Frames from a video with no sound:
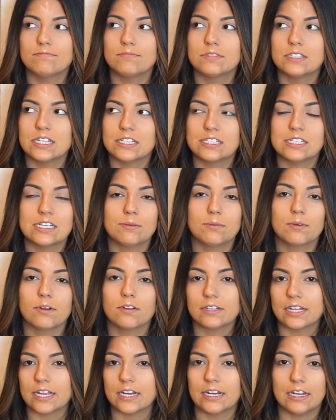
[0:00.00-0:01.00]
Disney
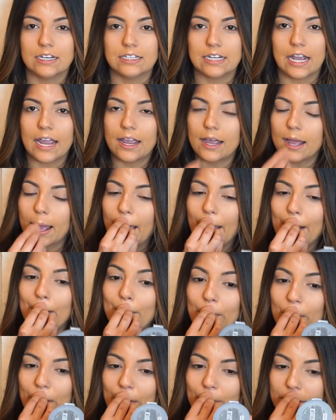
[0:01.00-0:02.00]
World any day. I
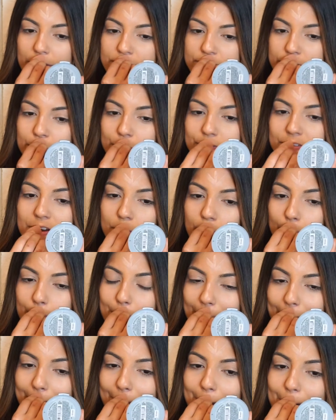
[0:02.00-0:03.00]
don't know, if you've never
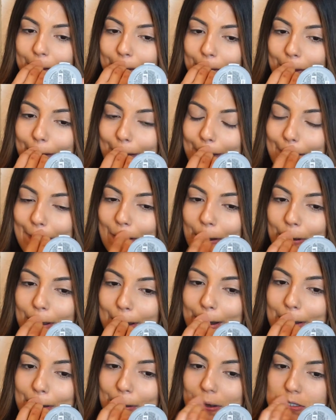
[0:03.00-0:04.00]
been, it's hard
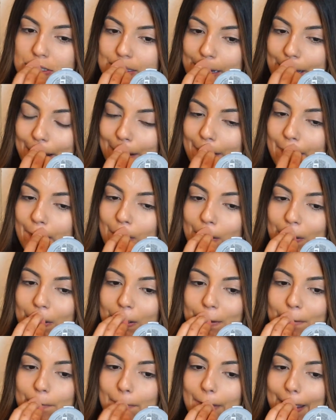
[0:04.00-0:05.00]
to understand,
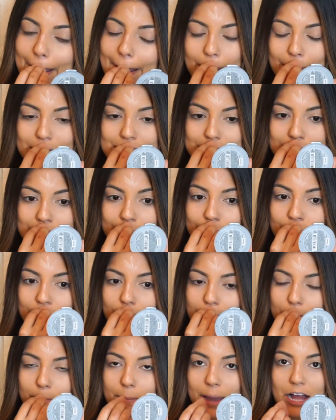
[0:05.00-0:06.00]
but it's
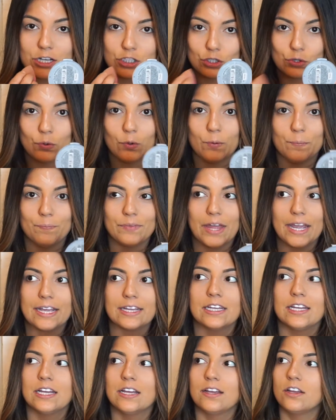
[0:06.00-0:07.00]
literally magical. Like,
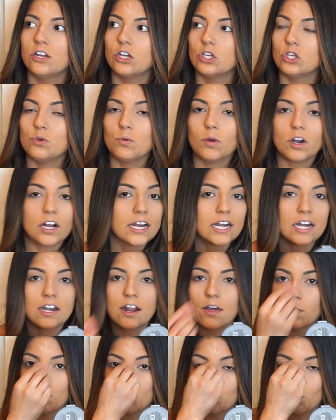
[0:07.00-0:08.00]
you are in
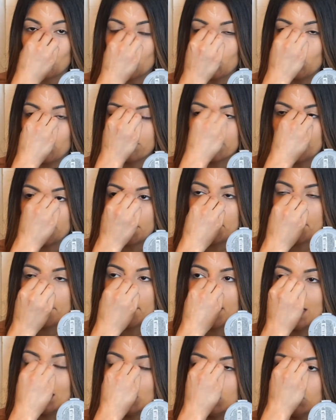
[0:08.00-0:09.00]
another world from the
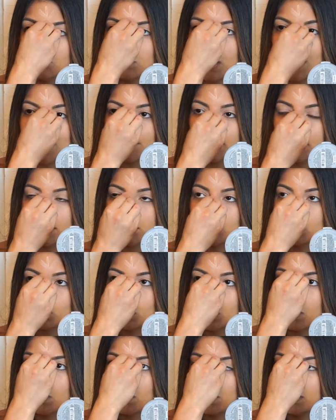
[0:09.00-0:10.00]
minute you drive in.
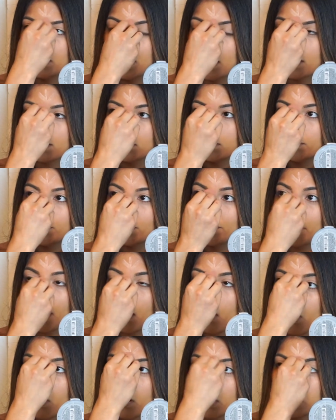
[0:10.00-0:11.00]
So a little bit
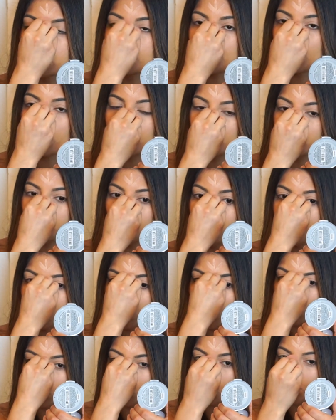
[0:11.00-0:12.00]
about our experience, we've
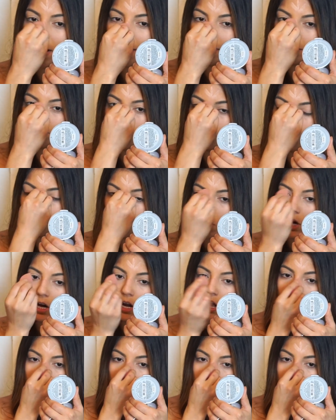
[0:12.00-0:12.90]
gone twice before.